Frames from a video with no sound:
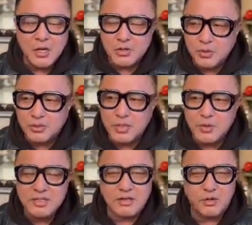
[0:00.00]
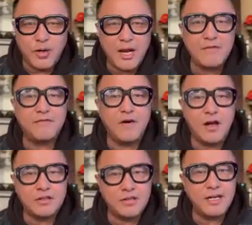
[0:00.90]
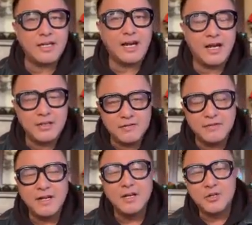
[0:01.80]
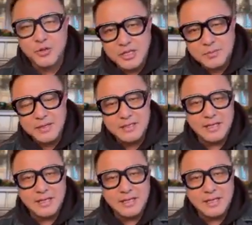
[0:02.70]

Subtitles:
So there was a grandfatherly kind of treatment.